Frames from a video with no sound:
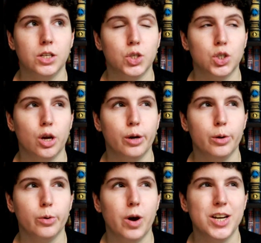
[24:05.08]

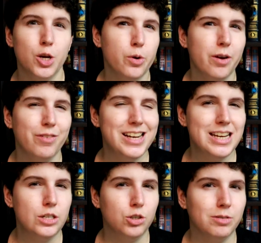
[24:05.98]
so I don't know if I
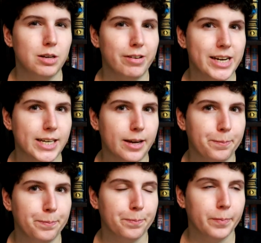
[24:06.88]
need to reread it
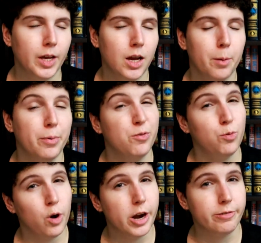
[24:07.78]

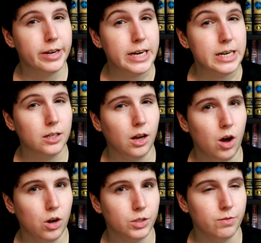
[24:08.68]
before I read
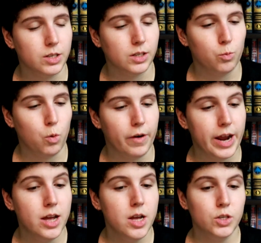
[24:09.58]
Heart of the Sun
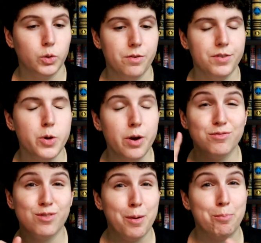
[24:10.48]
Warrior. So if you
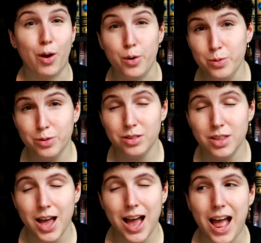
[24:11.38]
have read
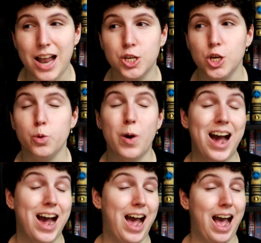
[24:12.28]
both and you
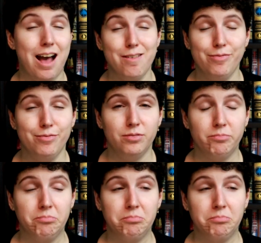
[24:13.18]
have